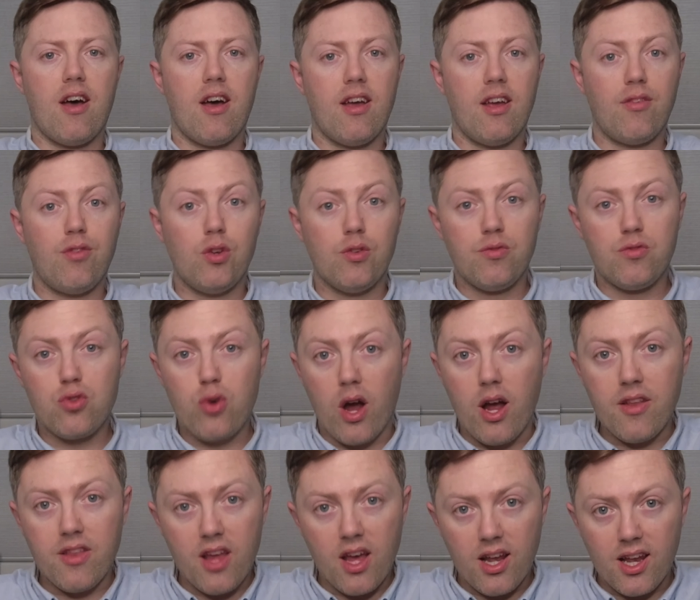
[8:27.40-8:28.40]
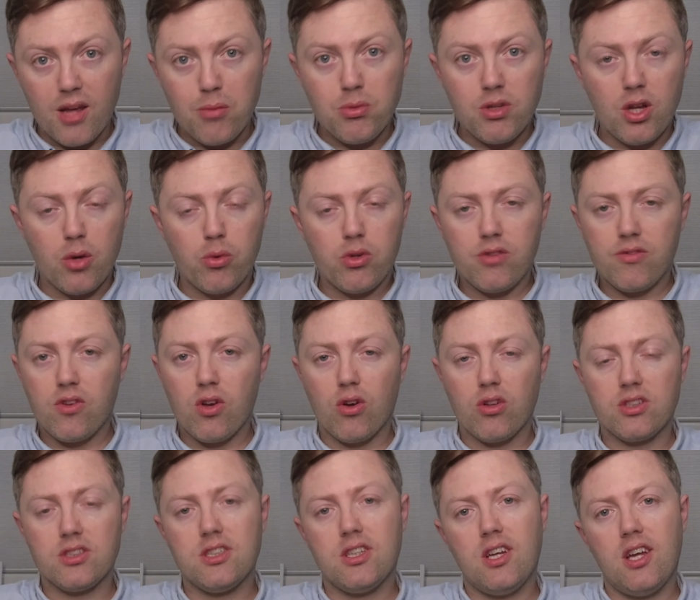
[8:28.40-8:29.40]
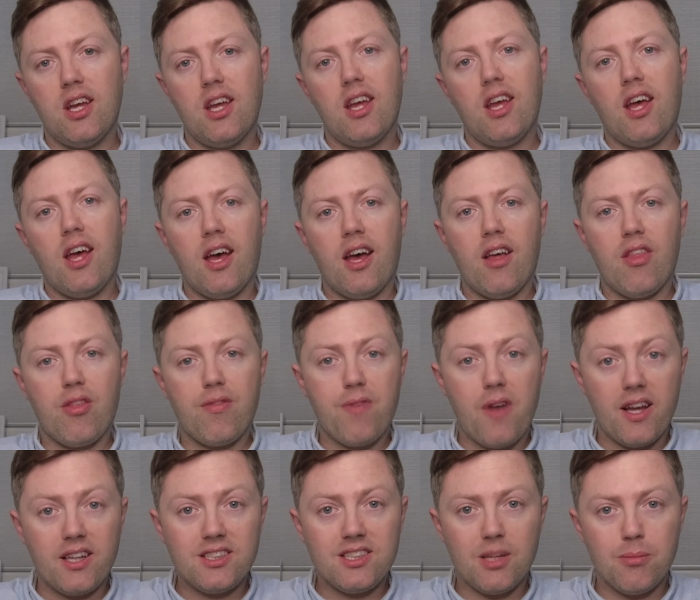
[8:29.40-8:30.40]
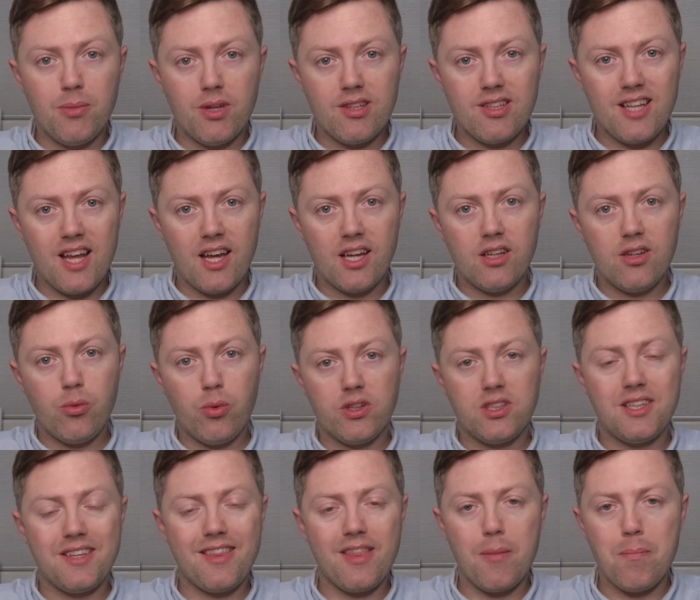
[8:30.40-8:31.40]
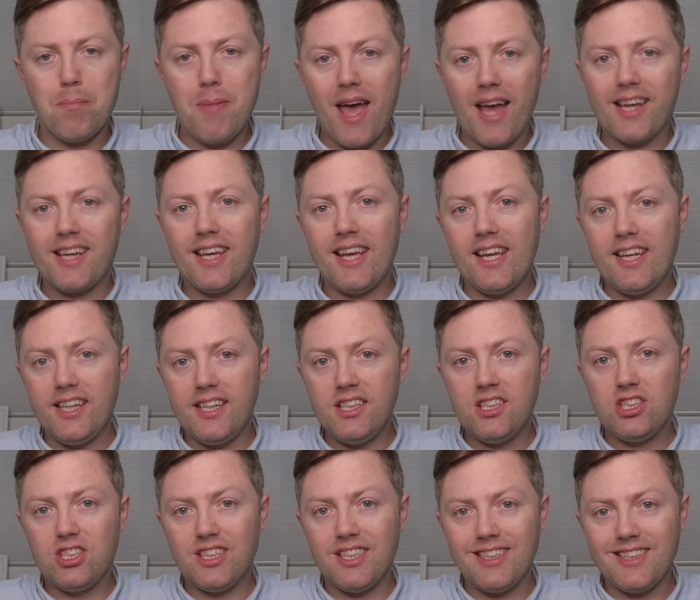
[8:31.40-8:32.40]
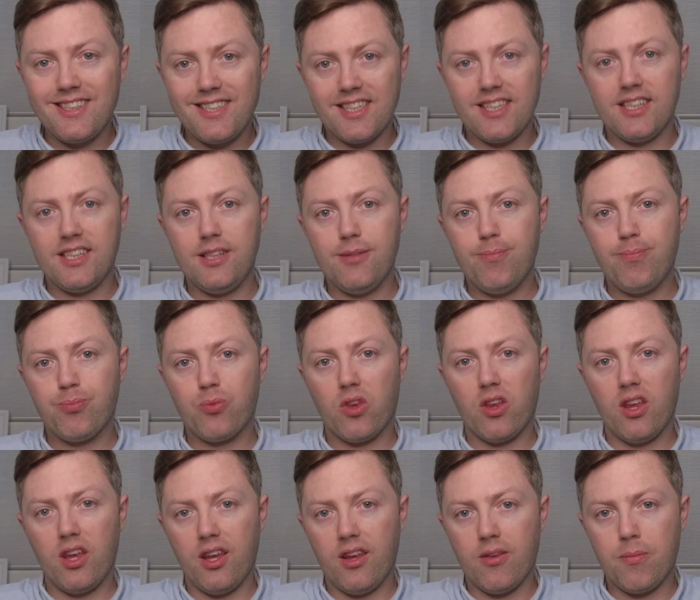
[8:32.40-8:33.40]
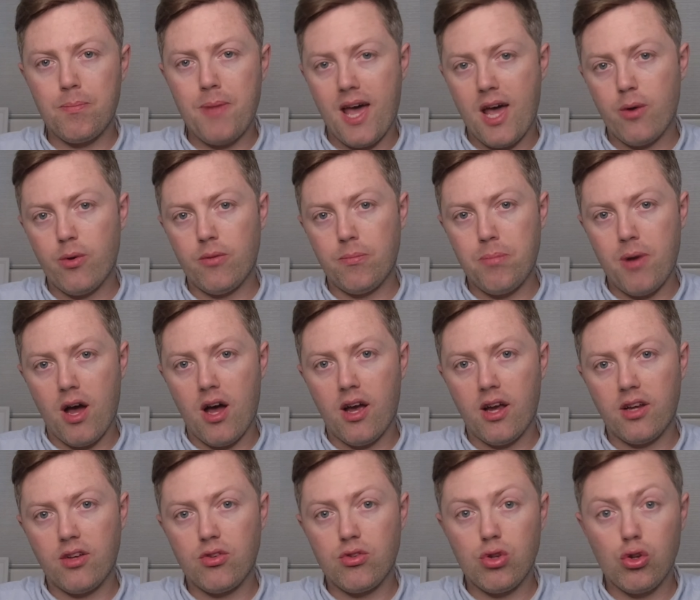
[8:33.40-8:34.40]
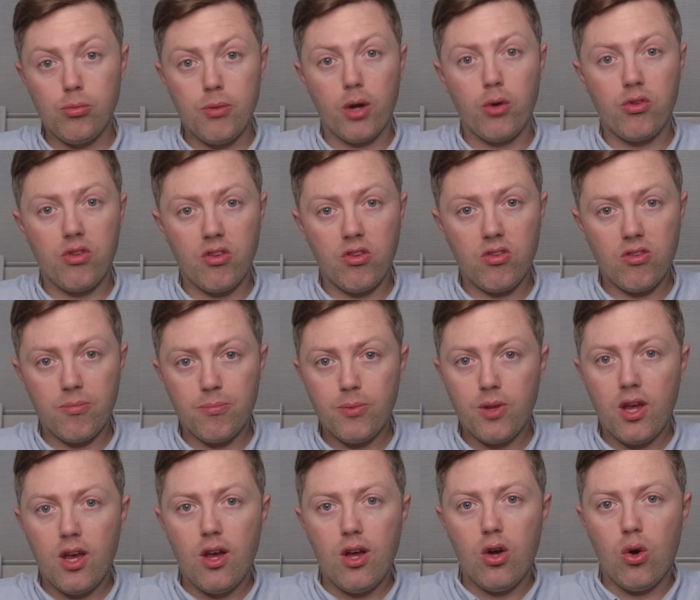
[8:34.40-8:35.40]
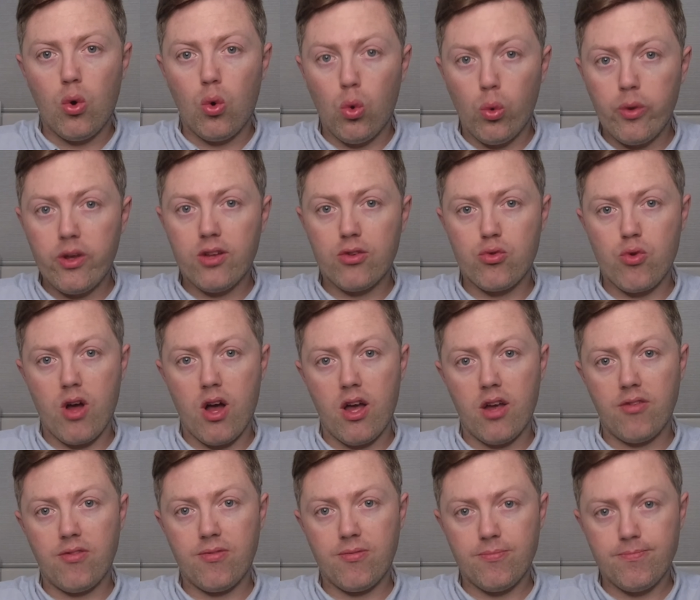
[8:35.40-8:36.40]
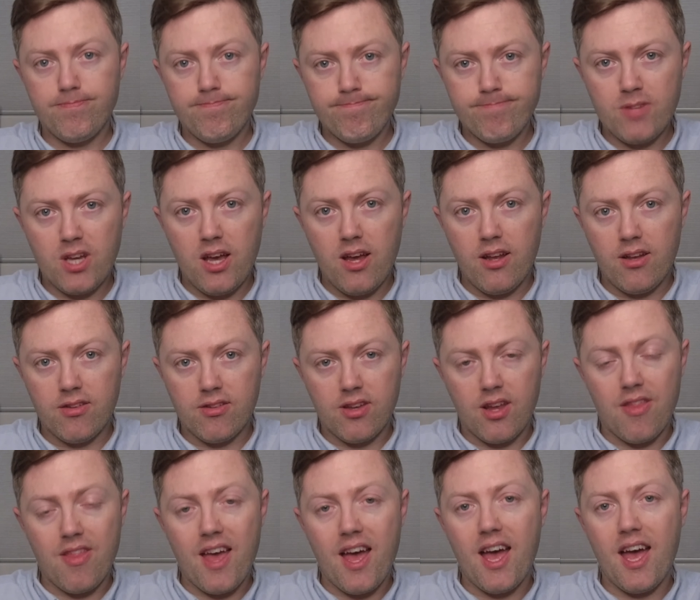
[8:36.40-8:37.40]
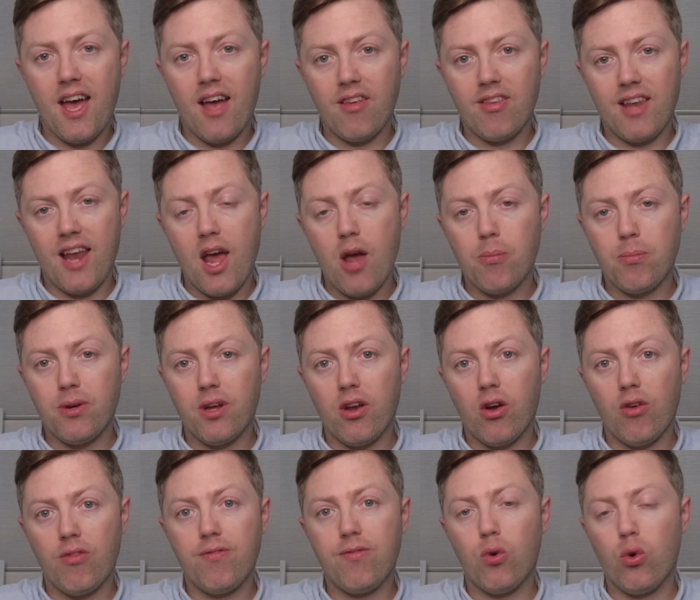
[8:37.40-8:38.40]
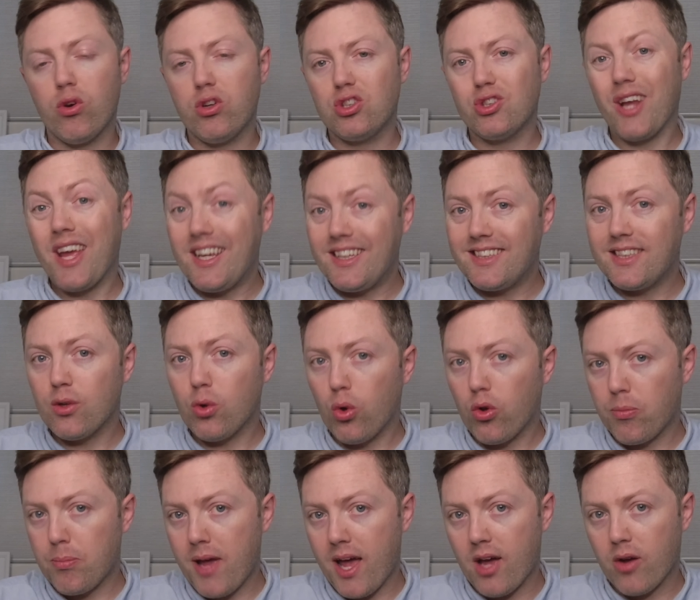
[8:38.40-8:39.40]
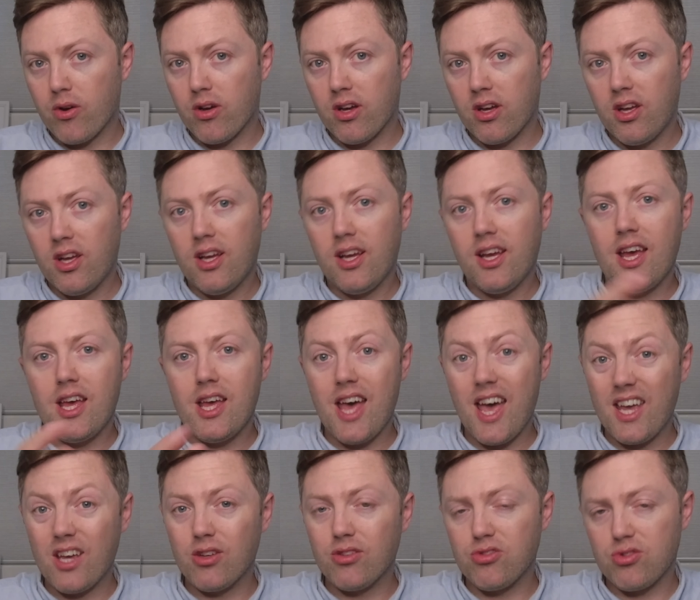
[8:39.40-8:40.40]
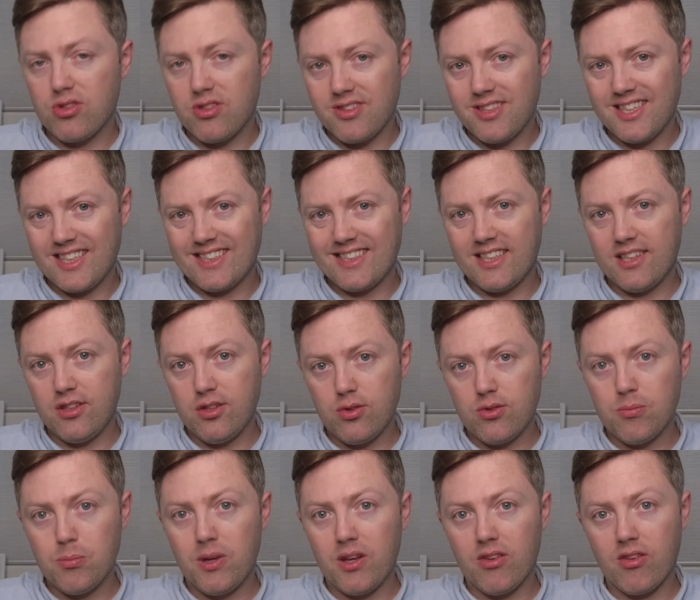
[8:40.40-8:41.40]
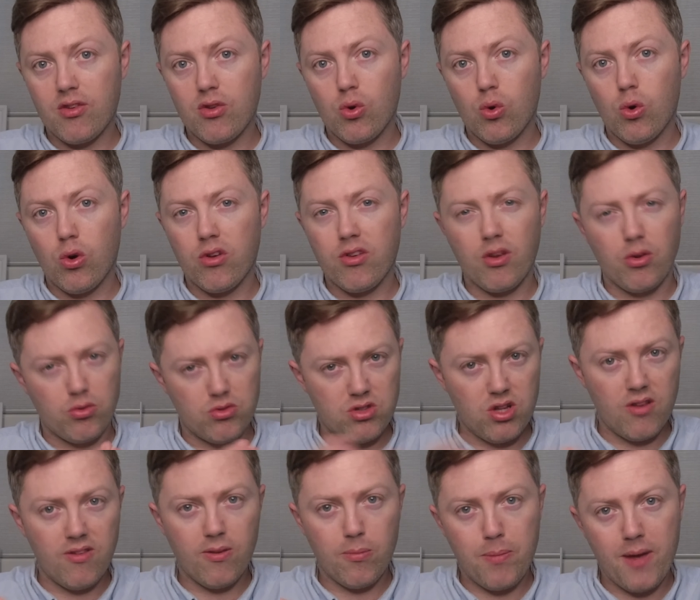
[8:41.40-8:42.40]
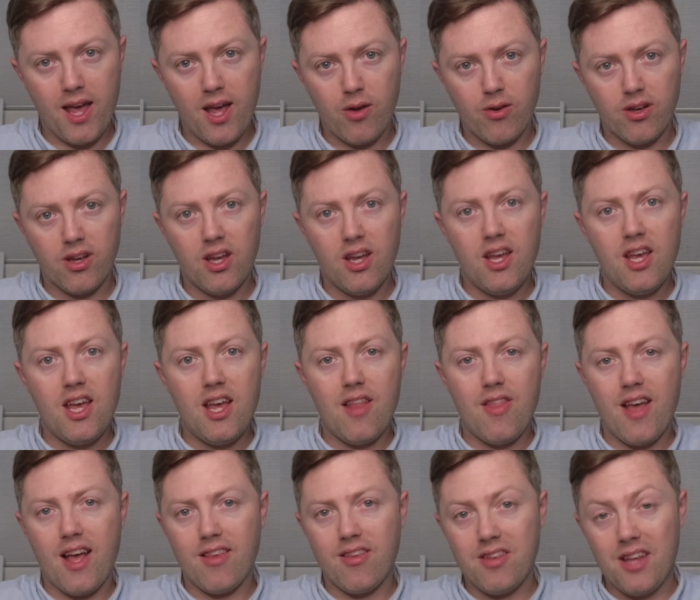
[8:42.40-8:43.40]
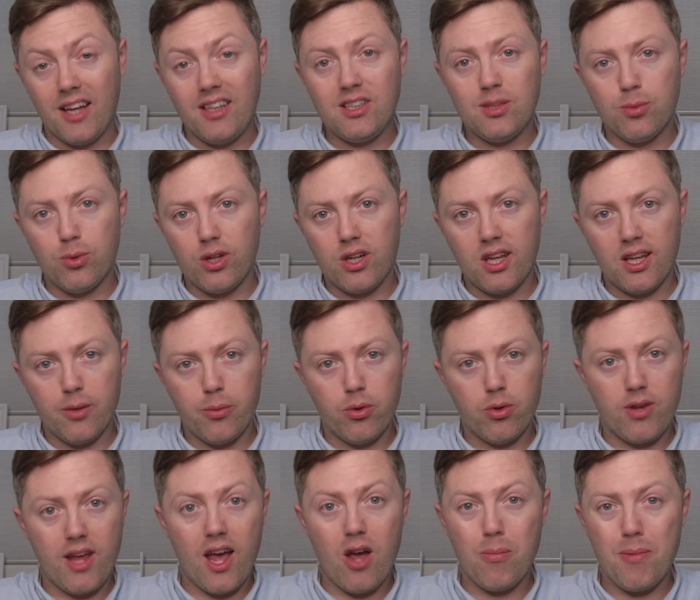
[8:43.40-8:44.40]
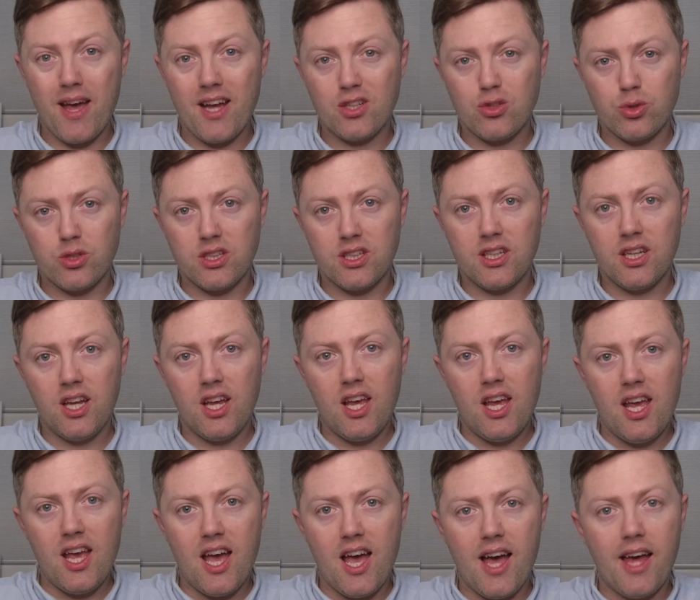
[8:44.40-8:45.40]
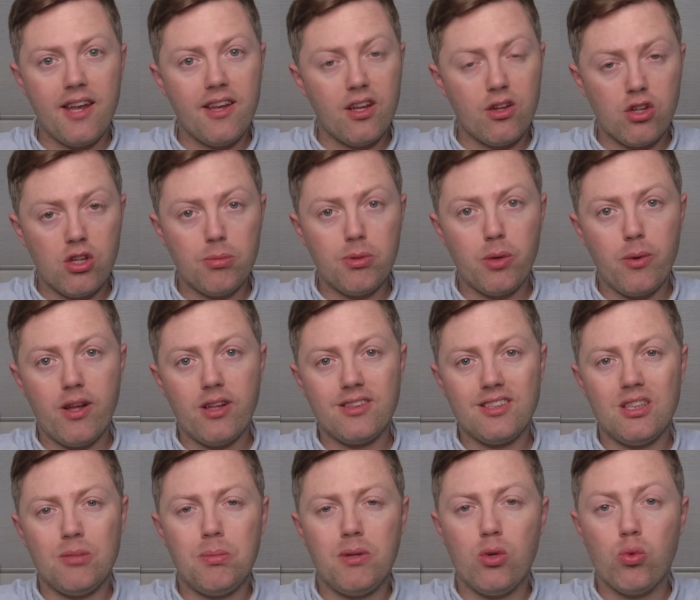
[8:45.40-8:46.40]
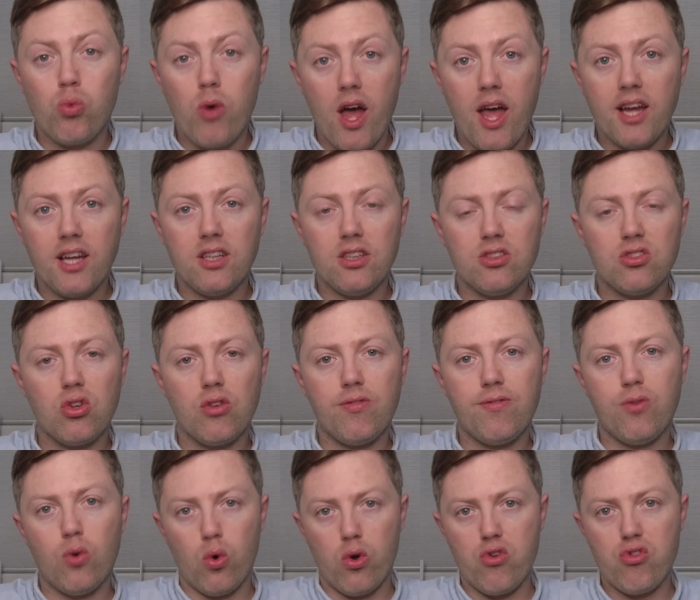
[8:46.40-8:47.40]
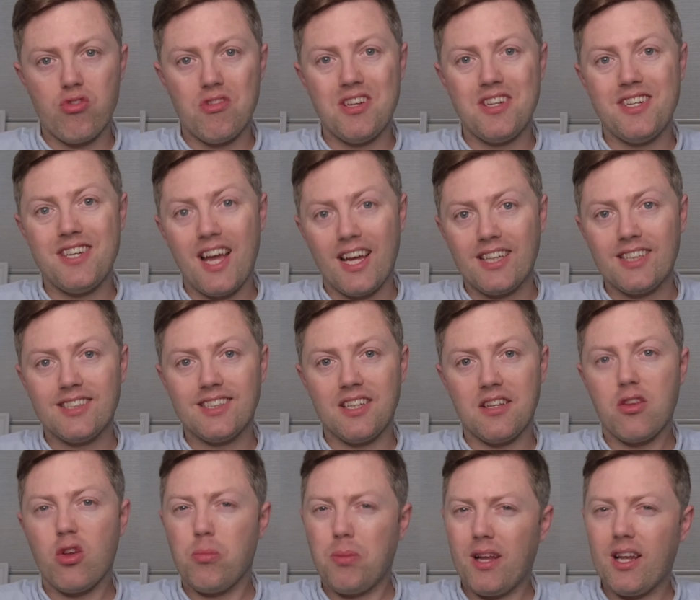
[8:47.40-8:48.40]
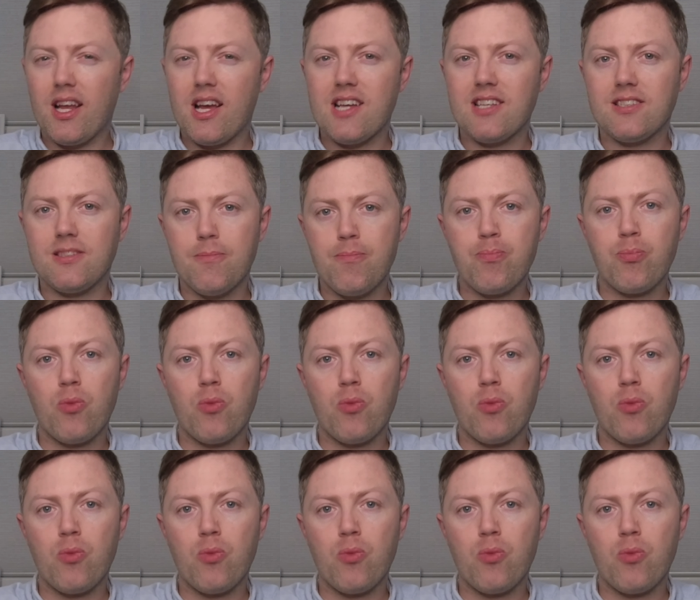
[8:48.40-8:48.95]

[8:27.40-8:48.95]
If you've tried that, let me know what you've got. The flagship Mustang, which is the Mach-E GT, is powered by 2 motors, all-wheel drive, and that has an output of 480 horsepower, 860 newton meters of torque, so tons of power. That's 91 kilowatt hour battery, and a WLTP range of 490, so a bit less.